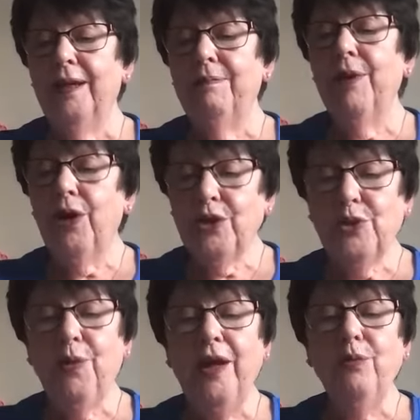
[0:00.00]
But
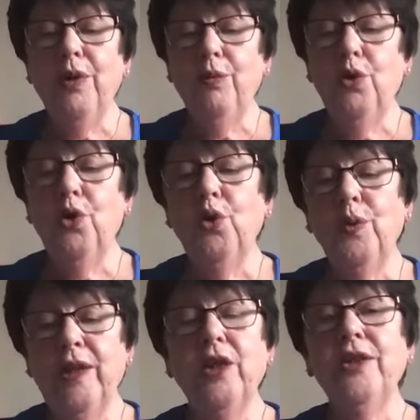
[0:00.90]
when we walk
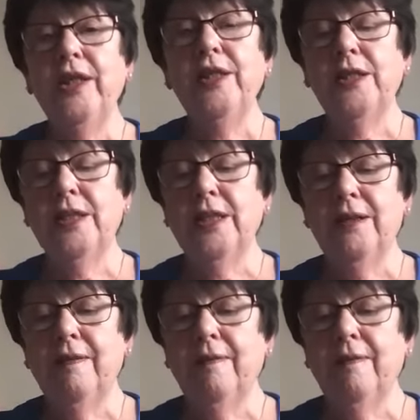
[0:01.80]
with others,